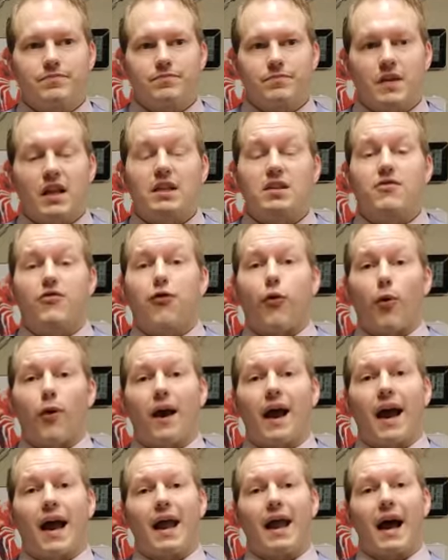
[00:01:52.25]
it's for
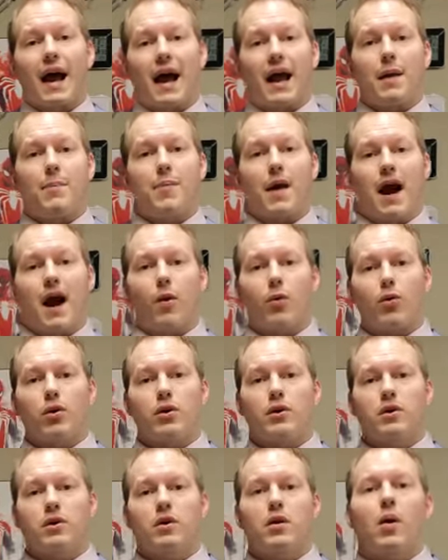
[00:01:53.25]

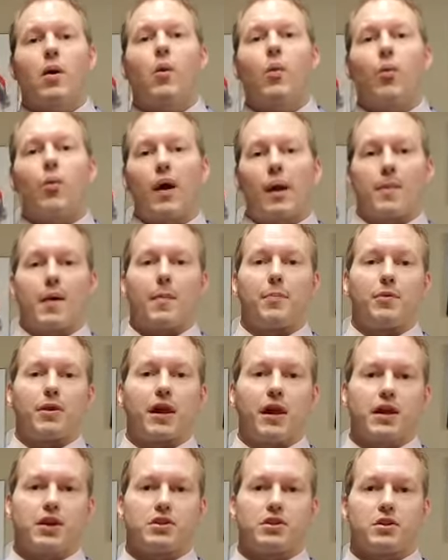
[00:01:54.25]
AI-powered web
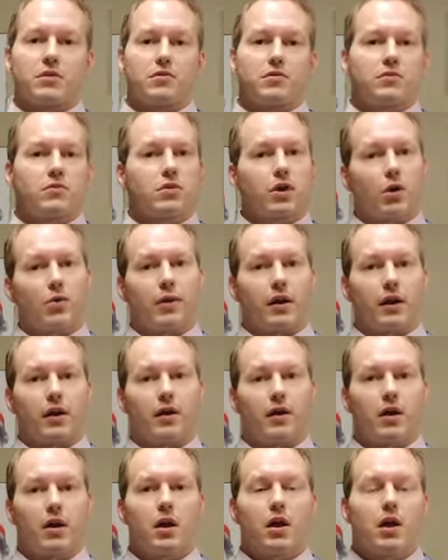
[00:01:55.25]
application coding.
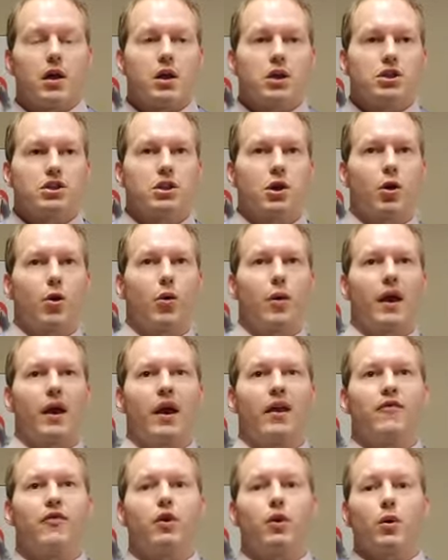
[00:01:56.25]
So
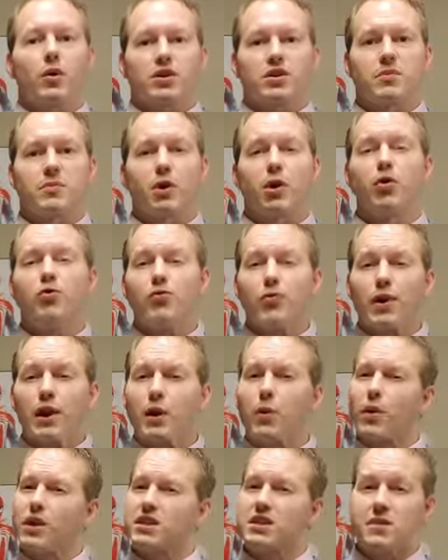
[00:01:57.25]
if you are somebody who really
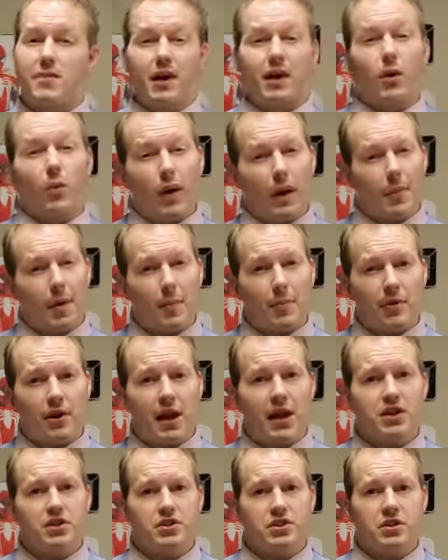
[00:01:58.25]
wants to make a web
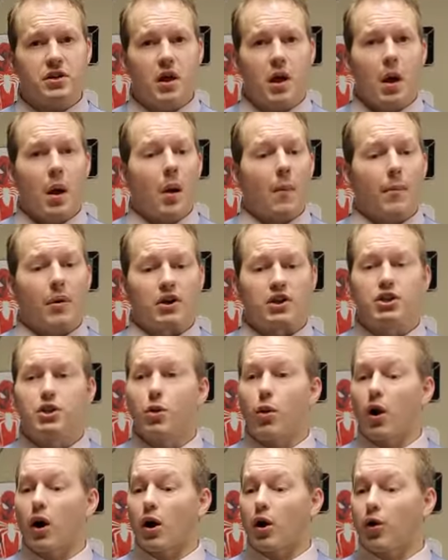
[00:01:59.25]
application, but you
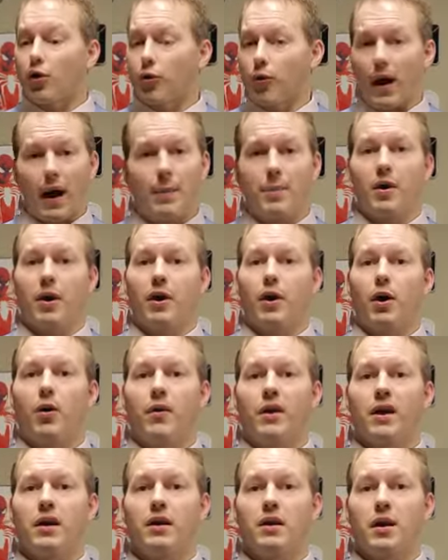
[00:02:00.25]
are crappy at
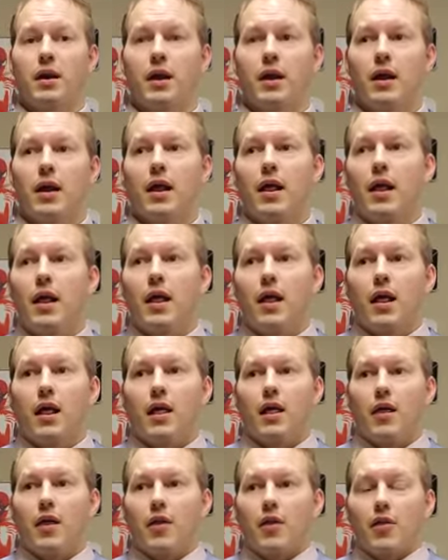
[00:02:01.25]
coding,
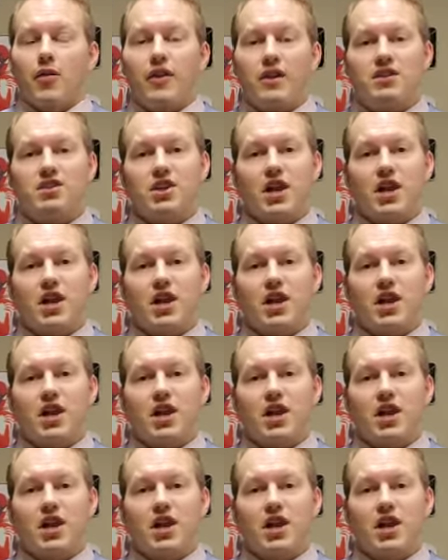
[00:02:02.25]
this